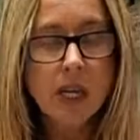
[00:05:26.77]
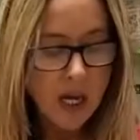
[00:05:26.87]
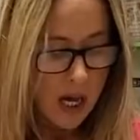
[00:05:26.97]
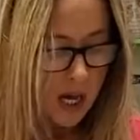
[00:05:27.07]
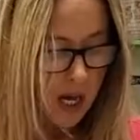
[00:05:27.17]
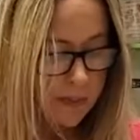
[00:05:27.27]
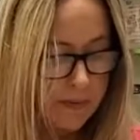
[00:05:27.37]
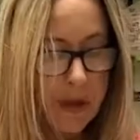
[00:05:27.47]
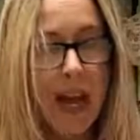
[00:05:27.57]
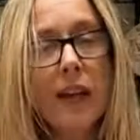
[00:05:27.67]
If
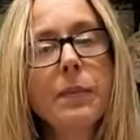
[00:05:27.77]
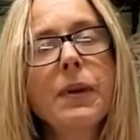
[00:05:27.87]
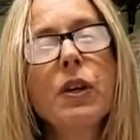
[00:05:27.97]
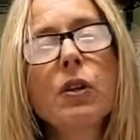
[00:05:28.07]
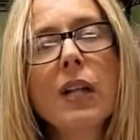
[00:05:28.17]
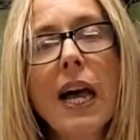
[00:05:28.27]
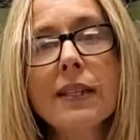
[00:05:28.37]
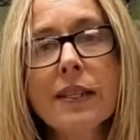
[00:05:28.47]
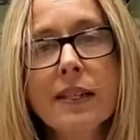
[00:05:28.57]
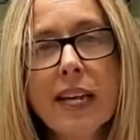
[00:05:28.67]
you had a bigger glass
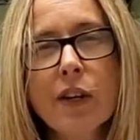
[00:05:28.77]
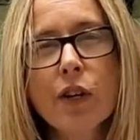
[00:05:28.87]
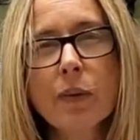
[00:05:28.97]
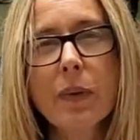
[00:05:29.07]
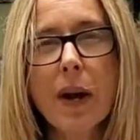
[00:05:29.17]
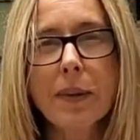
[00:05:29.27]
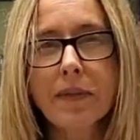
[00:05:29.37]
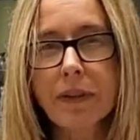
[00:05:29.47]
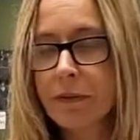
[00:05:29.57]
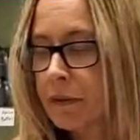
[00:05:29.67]
container, you can probably
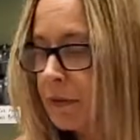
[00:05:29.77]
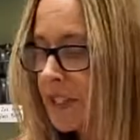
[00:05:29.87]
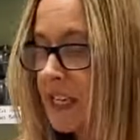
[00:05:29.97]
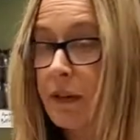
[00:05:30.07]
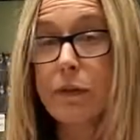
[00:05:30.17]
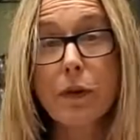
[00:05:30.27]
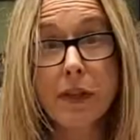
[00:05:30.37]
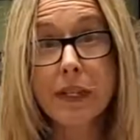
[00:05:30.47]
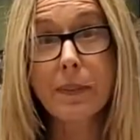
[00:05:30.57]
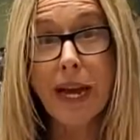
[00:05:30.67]
fit 15 for
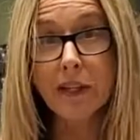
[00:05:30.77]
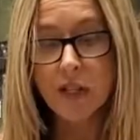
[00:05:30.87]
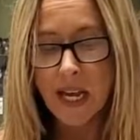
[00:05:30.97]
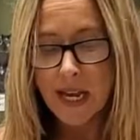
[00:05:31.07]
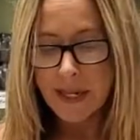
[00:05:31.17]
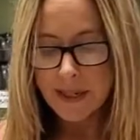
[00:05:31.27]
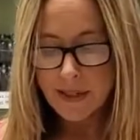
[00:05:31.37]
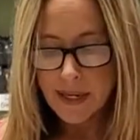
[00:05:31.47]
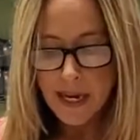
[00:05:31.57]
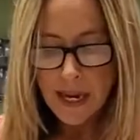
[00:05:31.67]
this batch size.